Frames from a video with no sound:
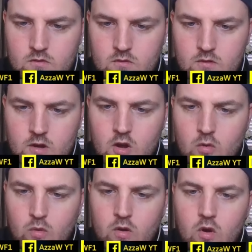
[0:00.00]

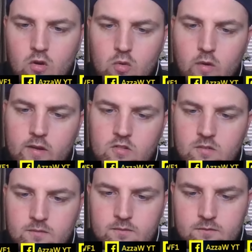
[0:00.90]
No, not quite.
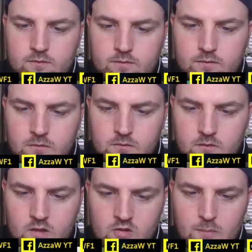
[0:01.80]

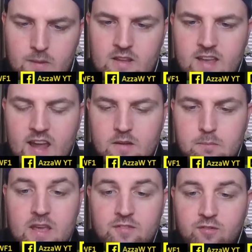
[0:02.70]
So P10,
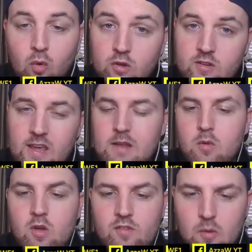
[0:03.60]
P14,
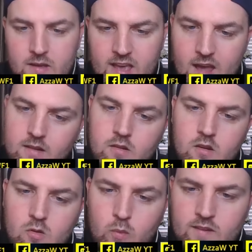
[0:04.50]
moving up again.
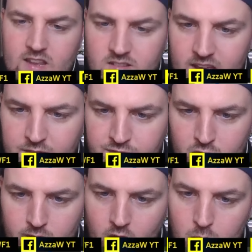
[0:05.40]
We need to get
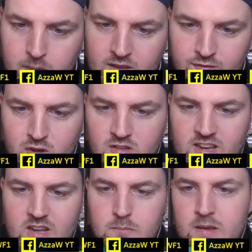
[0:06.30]
through though.
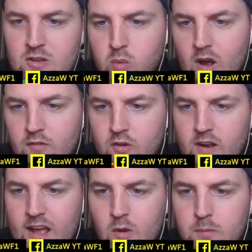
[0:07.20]
P13 and P12 are
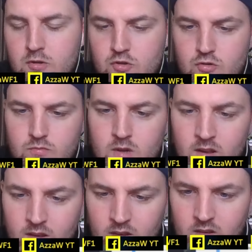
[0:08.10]
going to help us
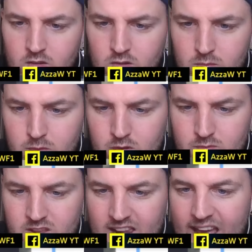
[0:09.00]

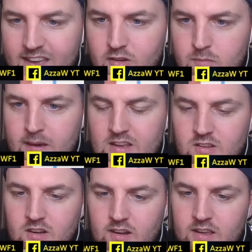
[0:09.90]
delay us
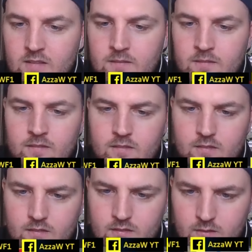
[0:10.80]
basically.
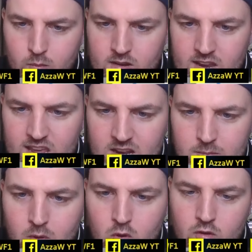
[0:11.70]
We need
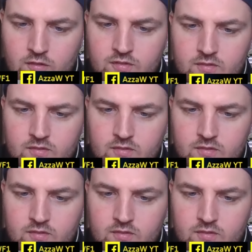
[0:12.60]
a move